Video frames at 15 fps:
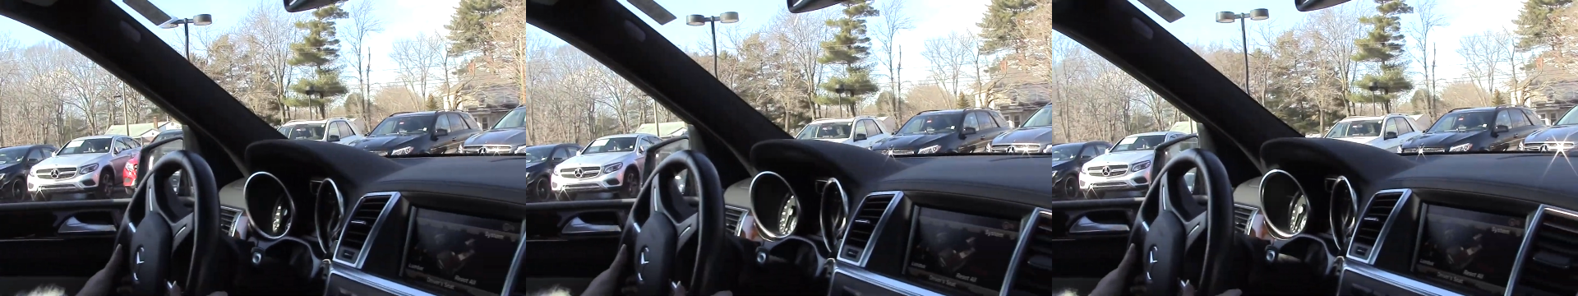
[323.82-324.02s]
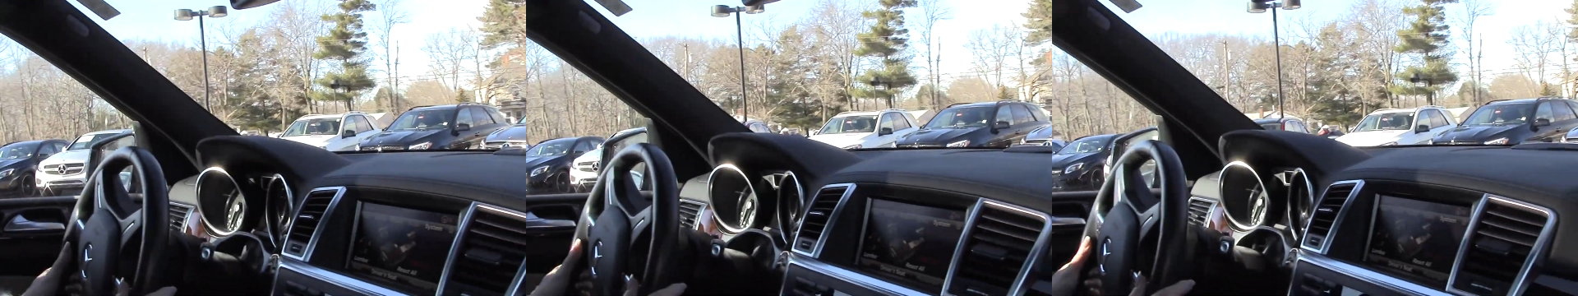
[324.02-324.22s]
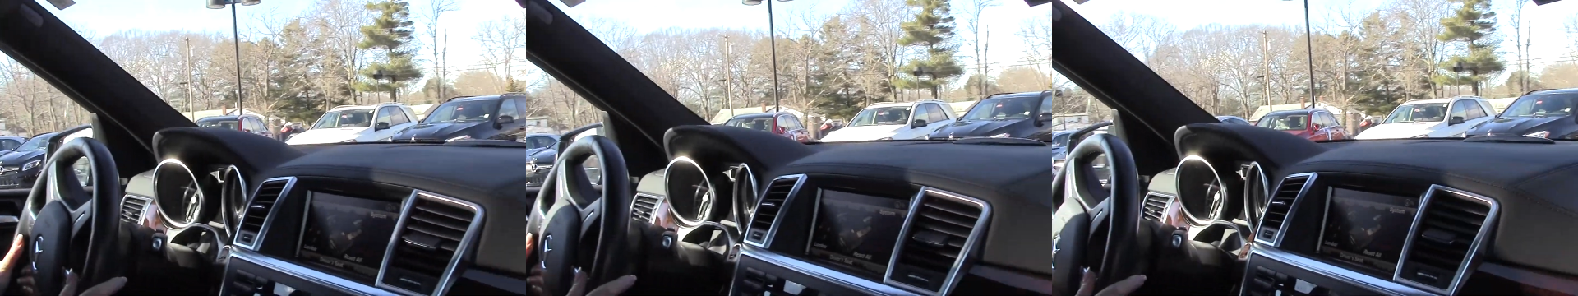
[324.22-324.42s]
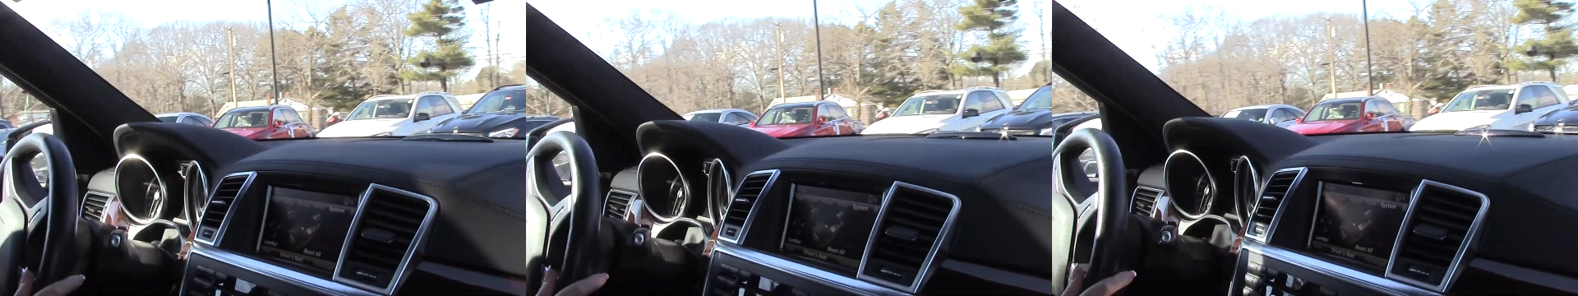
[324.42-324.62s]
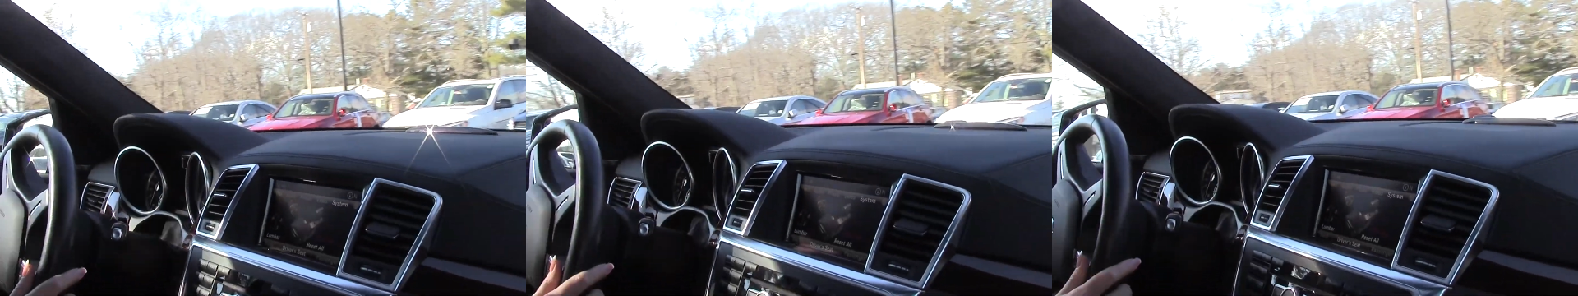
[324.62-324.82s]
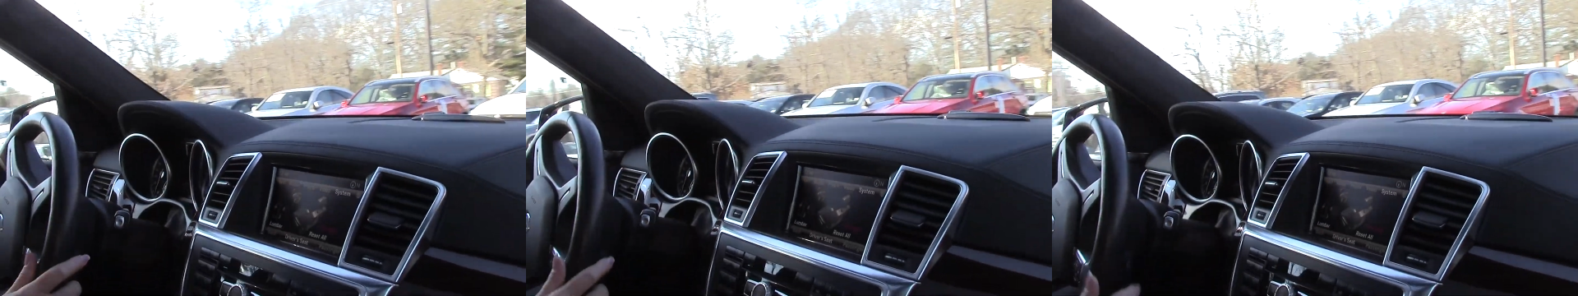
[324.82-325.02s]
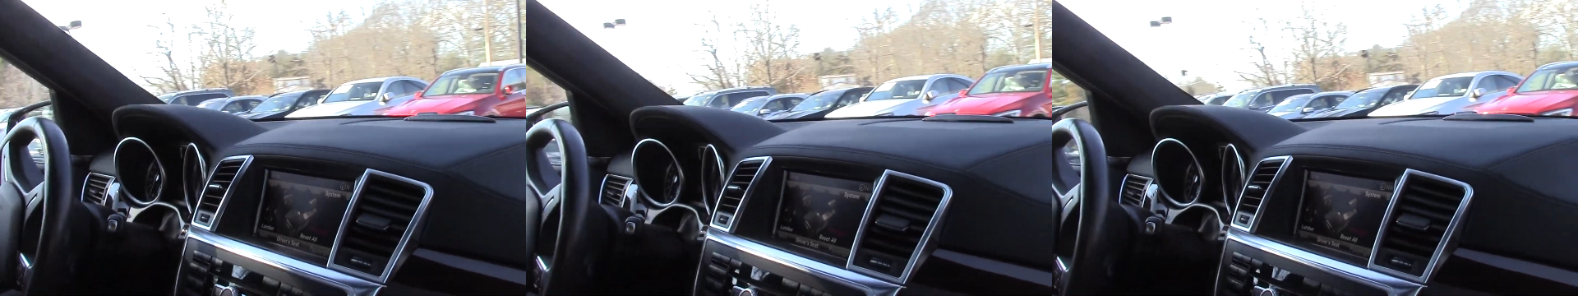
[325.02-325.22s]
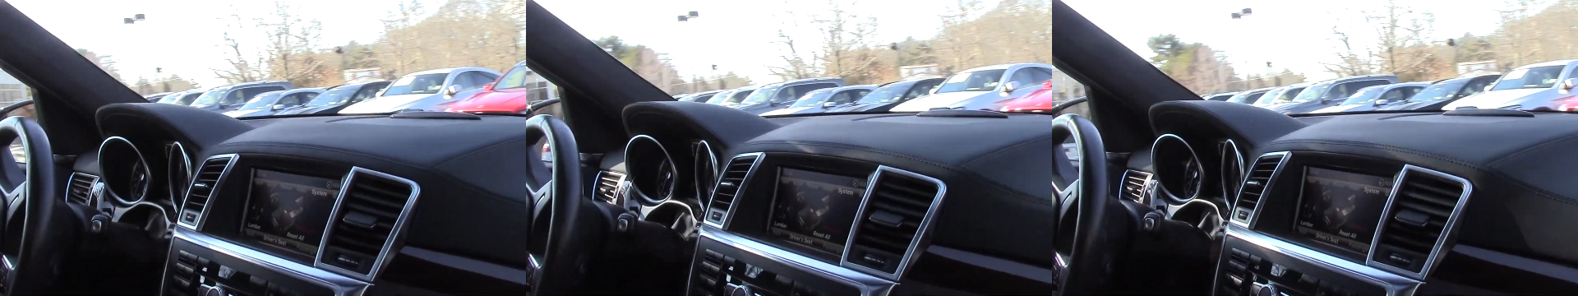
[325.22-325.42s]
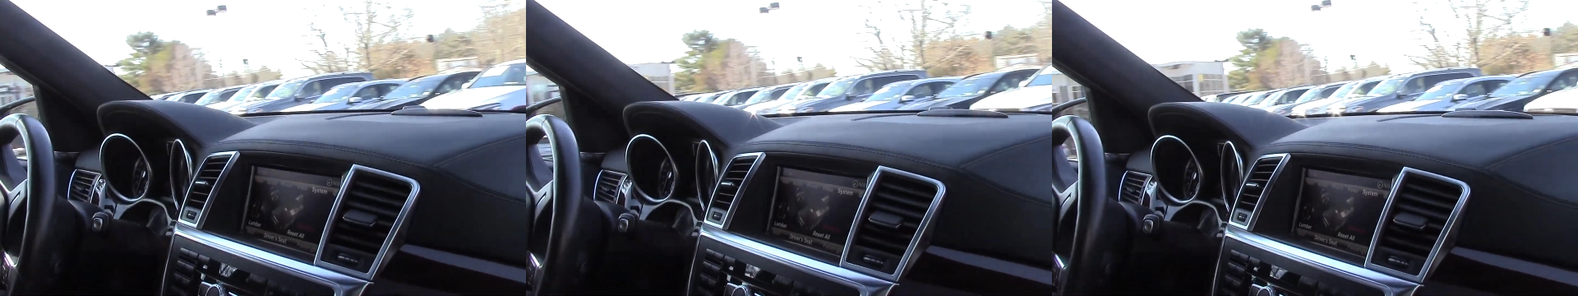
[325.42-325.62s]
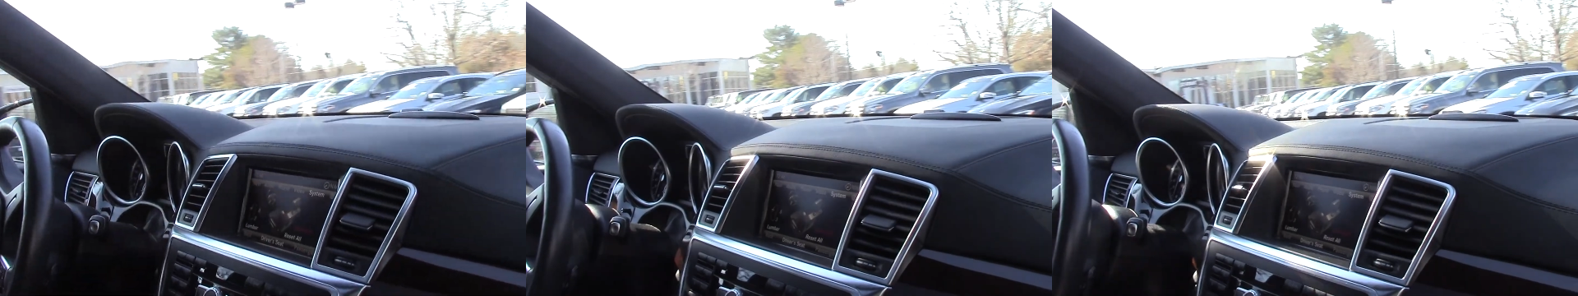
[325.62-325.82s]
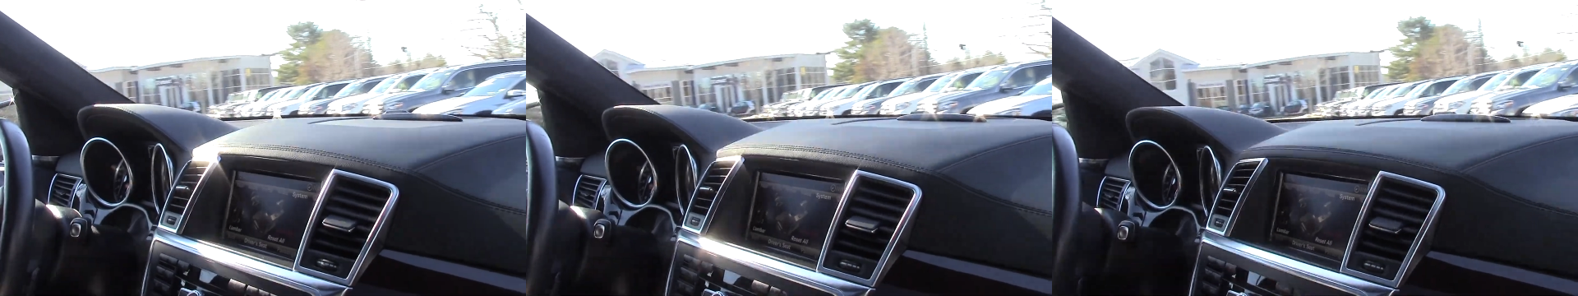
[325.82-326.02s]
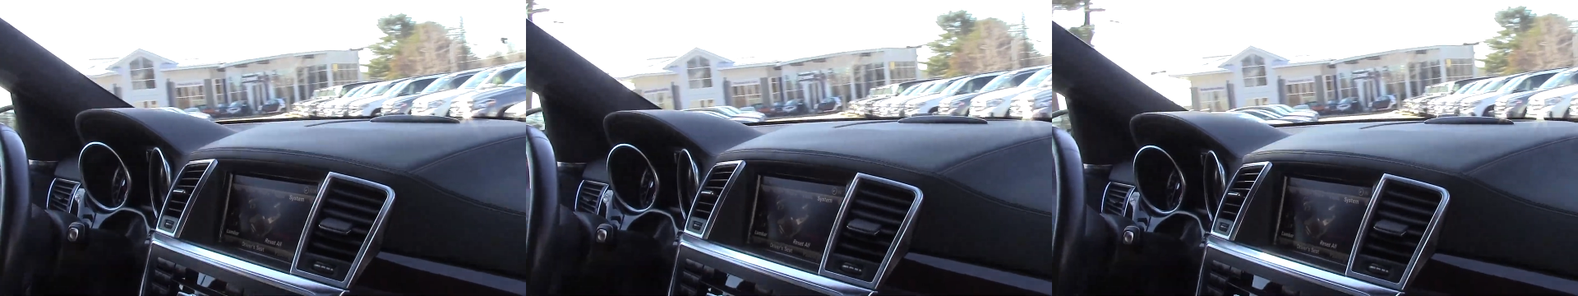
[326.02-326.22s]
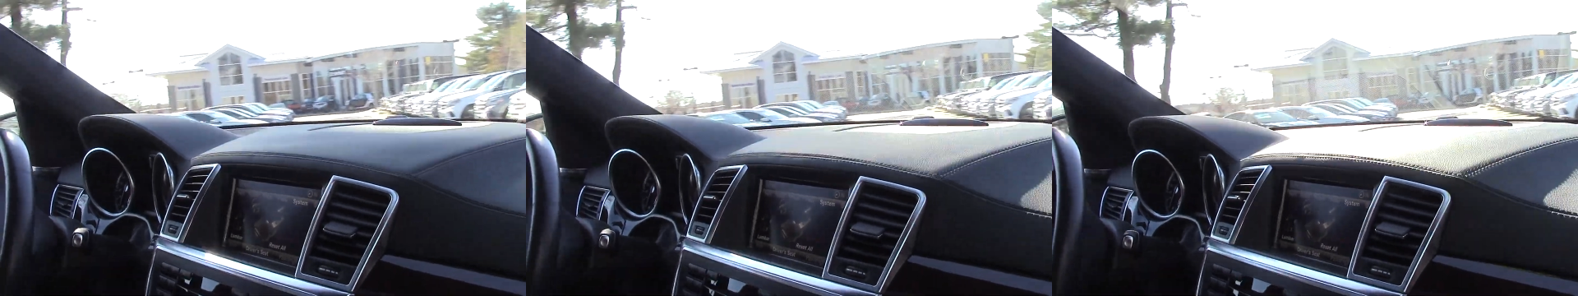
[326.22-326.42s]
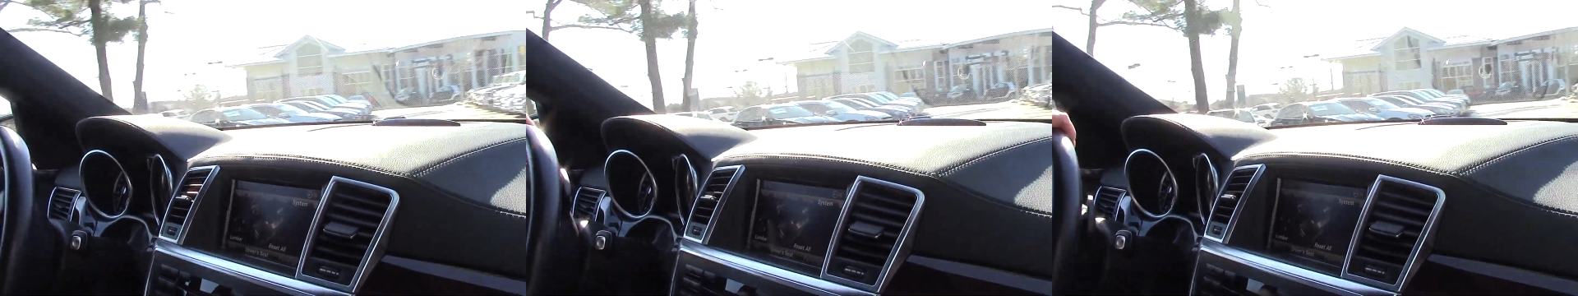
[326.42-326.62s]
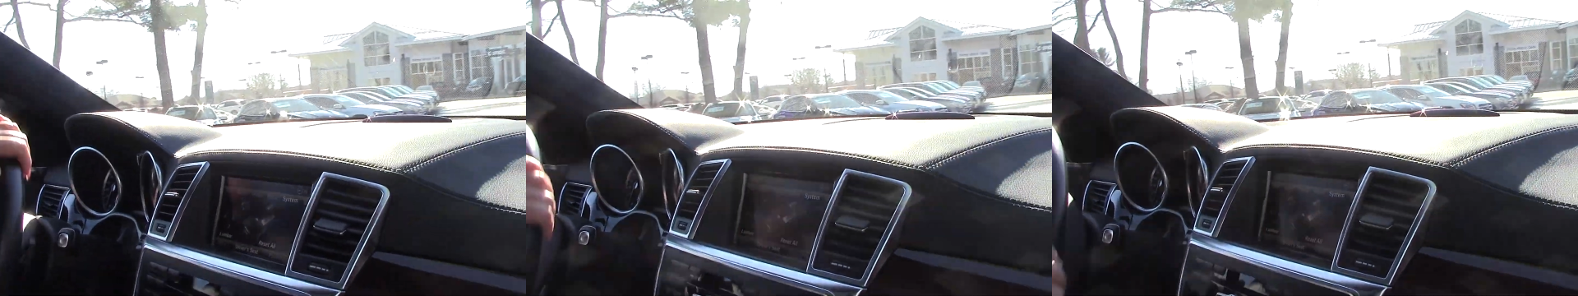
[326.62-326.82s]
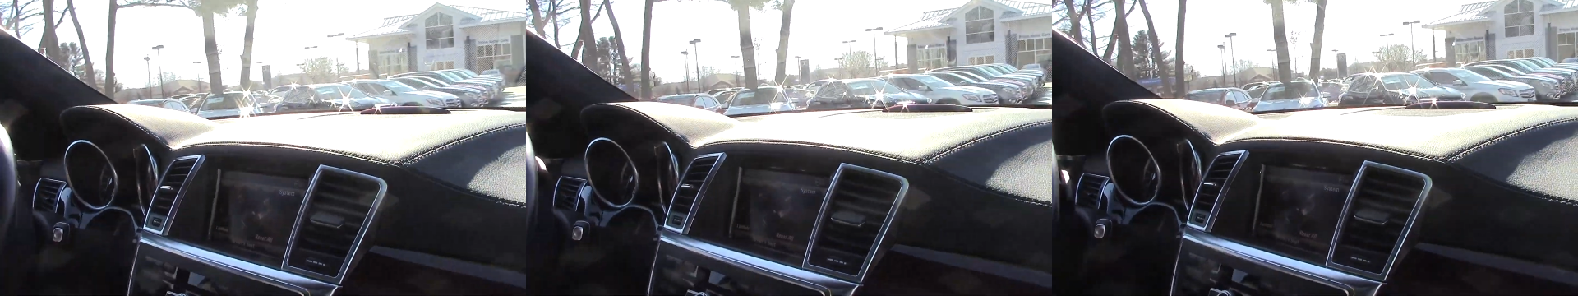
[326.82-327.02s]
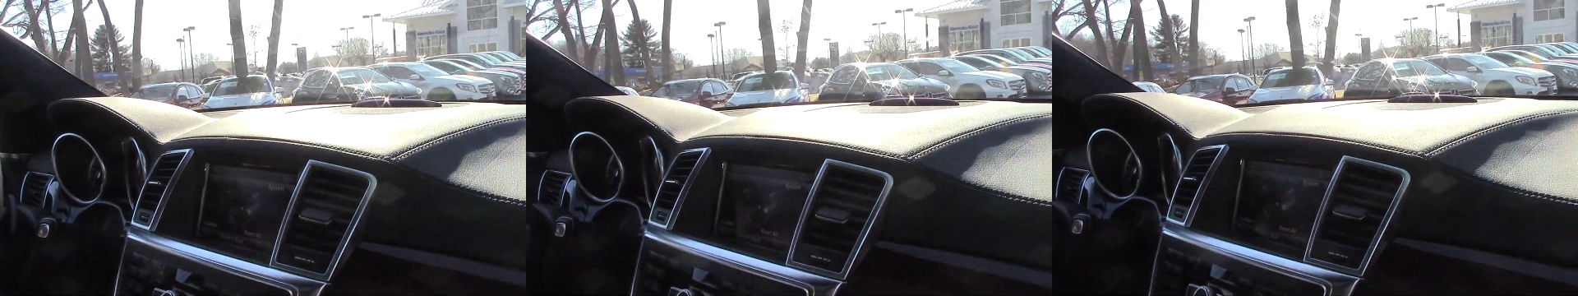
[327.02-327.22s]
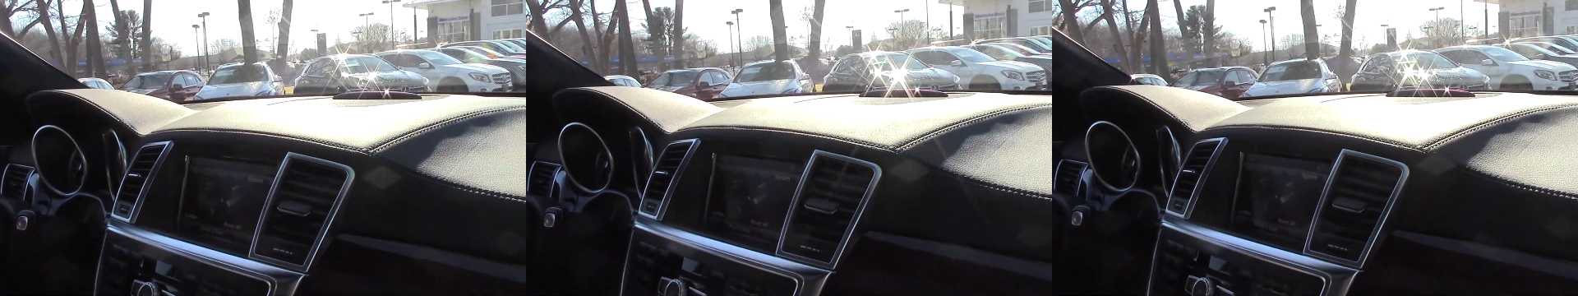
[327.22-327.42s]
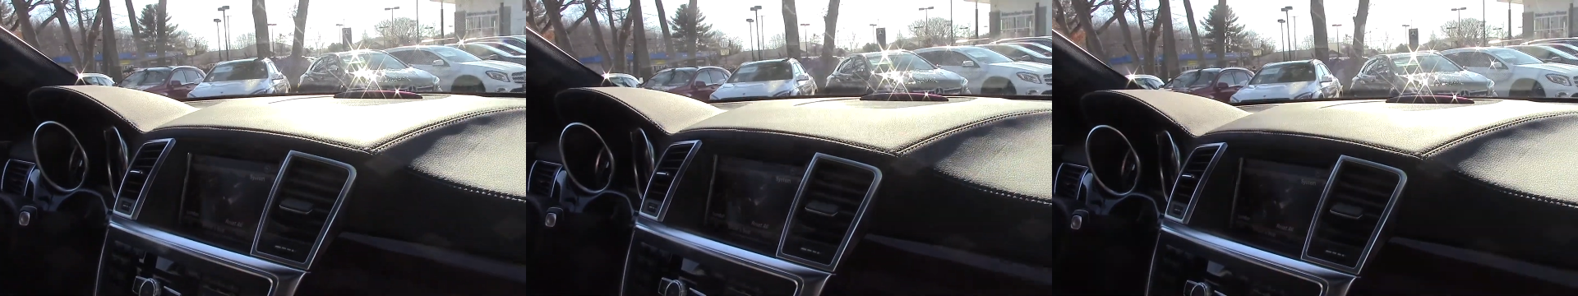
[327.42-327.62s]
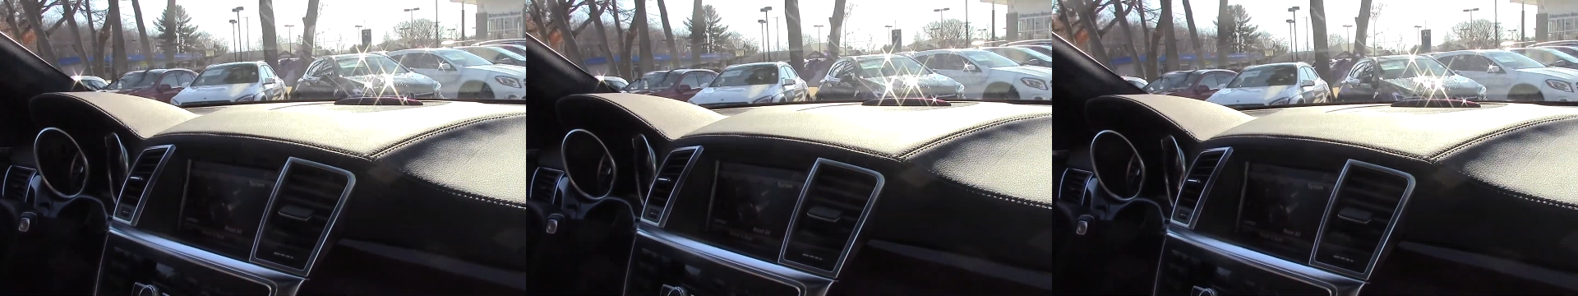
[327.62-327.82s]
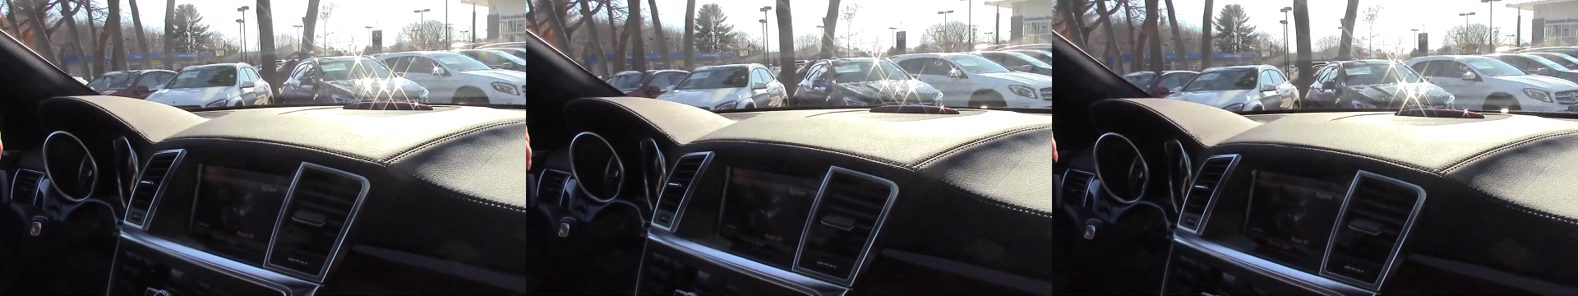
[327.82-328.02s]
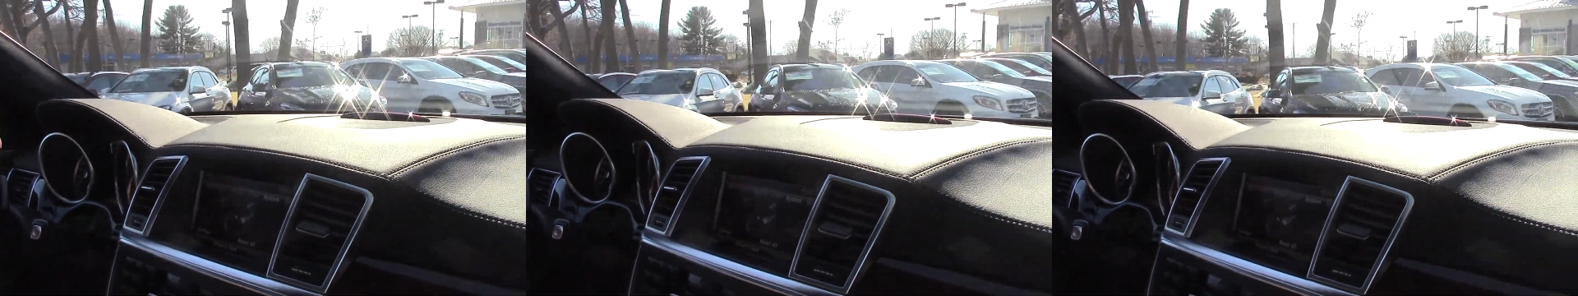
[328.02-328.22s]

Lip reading: No face is visible, so there are no lips to read.